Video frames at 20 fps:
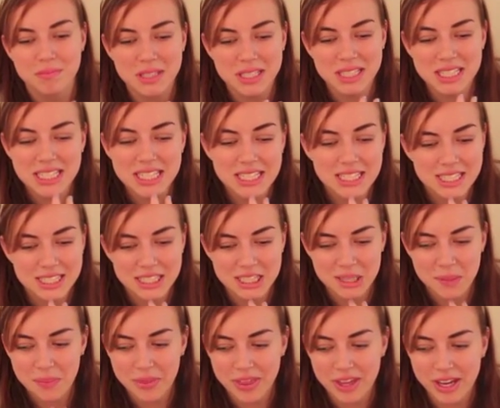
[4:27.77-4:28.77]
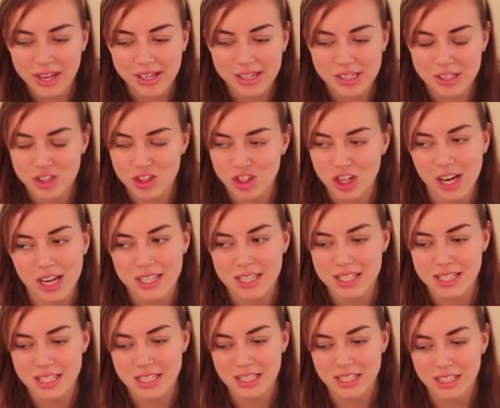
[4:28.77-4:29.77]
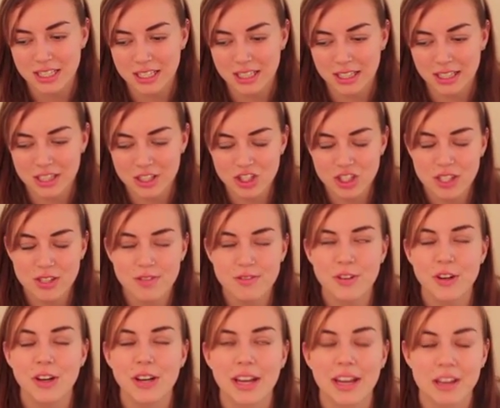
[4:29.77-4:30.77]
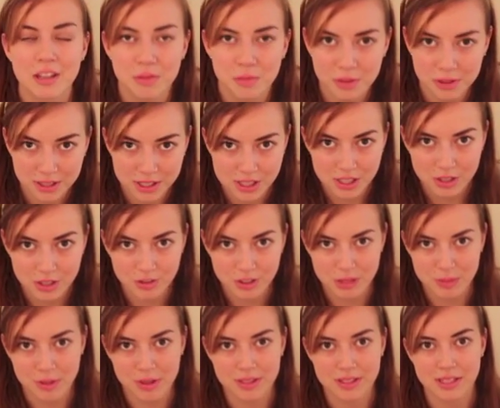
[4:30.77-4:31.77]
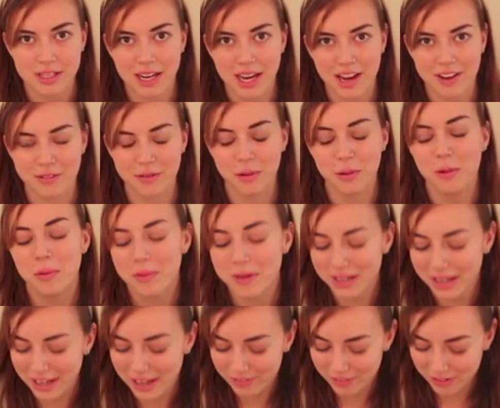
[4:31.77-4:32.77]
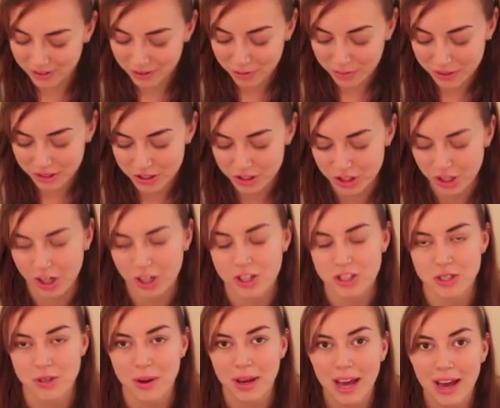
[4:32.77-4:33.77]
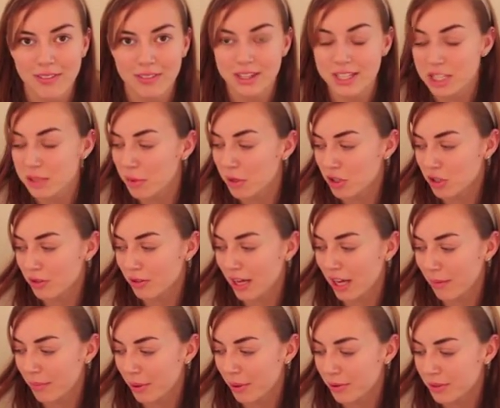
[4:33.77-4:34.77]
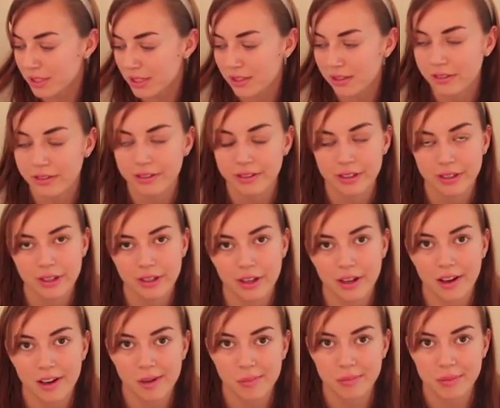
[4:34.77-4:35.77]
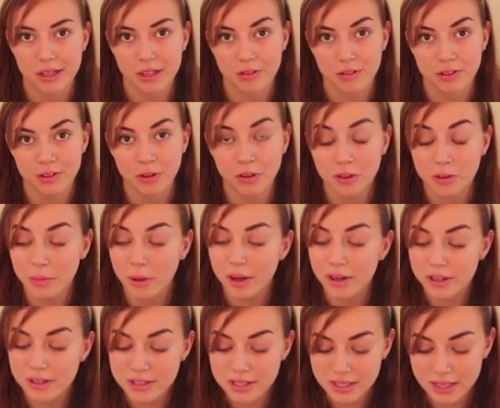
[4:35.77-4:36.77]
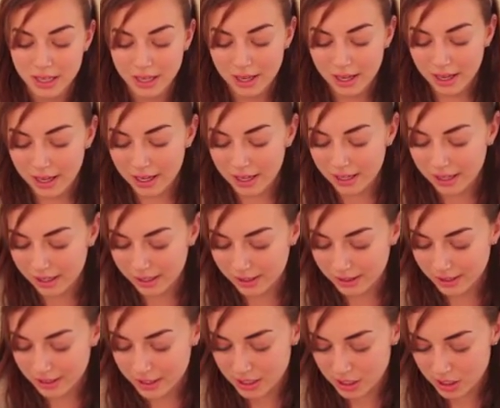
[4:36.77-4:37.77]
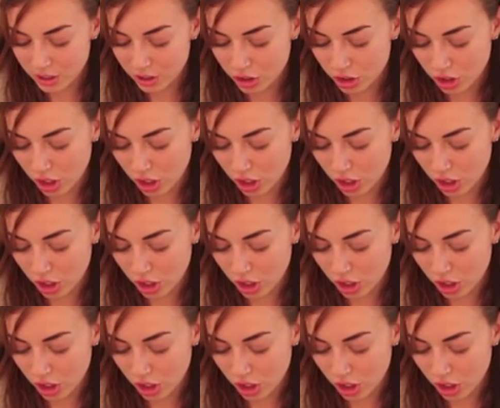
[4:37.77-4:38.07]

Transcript: eating something and it's just a very animalistic response that I have when I have a low blood sugar. So I have these Special K protein like granola bars, and this is the